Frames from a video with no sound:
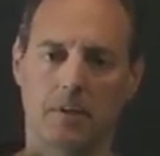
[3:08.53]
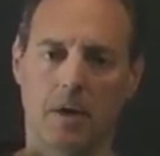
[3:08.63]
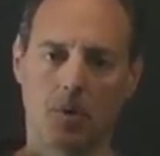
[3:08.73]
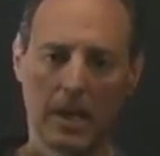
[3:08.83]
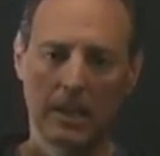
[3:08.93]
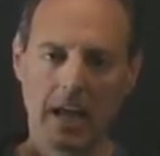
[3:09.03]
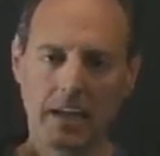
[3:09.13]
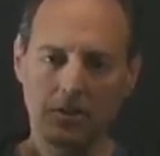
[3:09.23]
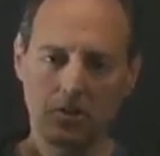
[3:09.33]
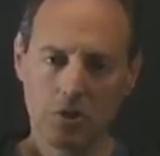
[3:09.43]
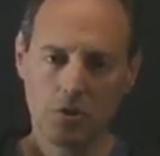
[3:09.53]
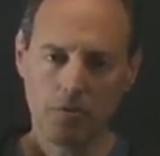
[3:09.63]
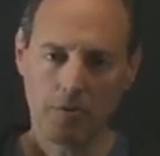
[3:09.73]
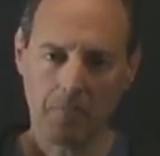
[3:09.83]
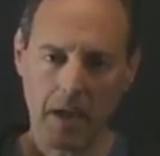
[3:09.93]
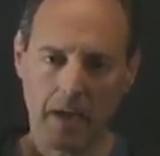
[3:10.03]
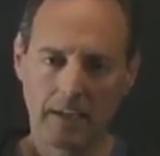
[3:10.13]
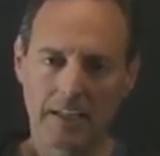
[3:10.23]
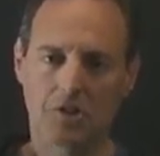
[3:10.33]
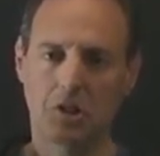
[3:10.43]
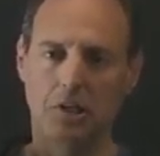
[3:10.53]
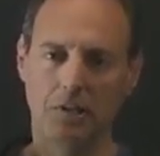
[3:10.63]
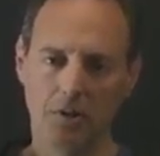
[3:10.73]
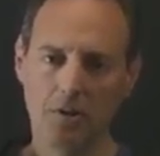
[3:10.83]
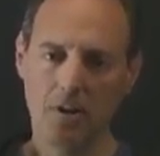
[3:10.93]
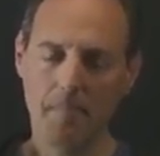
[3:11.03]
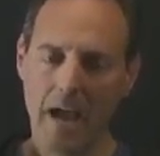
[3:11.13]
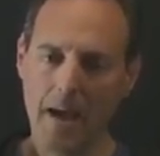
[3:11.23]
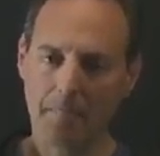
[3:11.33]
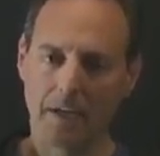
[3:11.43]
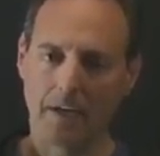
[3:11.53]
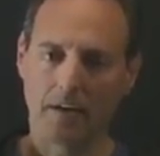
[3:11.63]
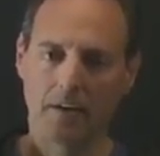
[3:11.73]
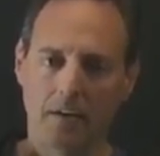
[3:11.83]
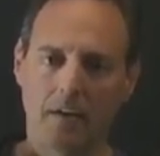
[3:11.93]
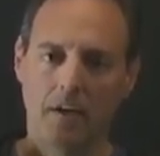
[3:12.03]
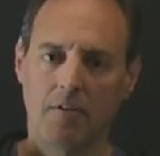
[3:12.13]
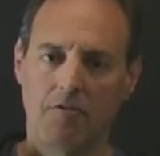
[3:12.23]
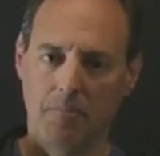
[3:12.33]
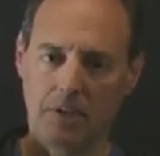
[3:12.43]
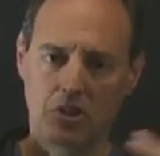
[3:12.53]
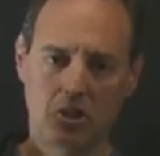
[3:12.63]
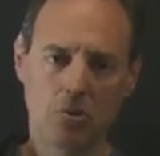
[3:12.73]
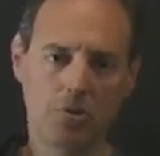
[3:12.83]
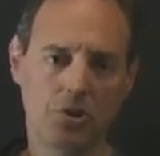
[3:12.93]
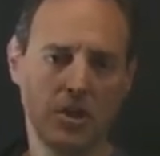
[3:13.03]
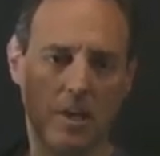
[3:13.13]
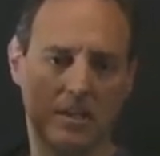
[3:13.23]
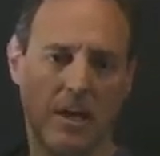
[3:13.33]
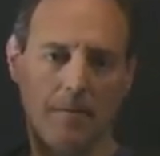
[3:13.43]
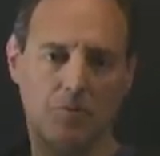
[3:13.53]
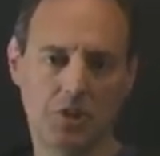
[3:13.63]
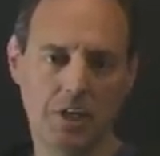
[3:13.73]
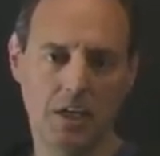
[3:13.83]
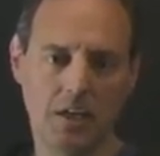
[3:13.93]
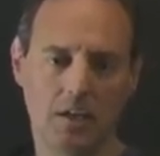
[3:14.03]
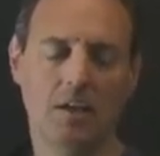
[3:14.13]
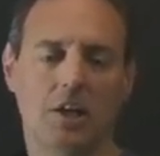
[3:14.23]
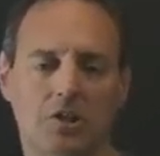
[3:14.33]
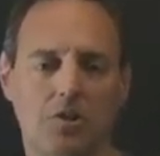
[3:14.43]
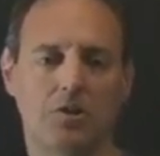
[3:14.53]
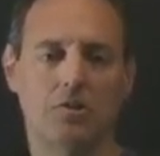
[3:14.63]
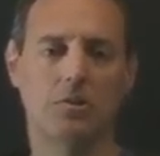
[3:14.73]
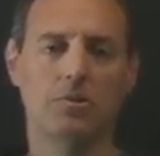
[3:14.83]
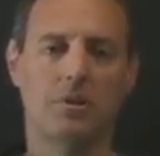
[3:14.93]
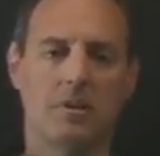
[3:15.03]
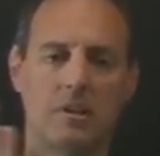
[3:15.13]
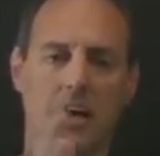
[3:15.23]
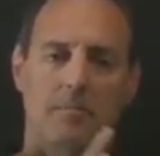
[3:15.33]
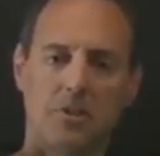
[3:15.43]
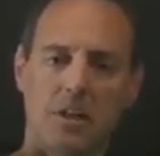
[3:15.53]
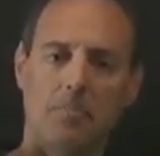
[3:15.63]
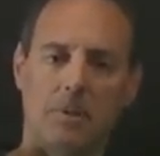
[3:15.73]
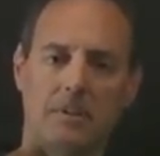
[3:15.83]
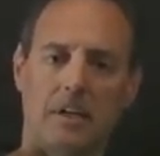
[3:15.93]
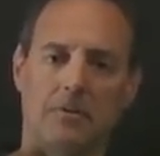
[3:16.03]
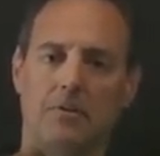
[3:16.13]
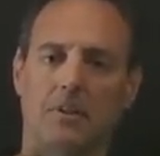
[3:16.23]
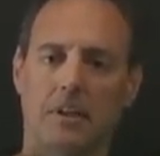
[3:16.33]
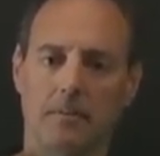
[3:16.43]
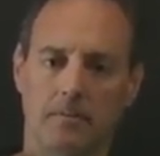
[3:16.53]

And what I'd like to do from that is to learn a mapping from my solution at time t to the solution at time t plus delta t.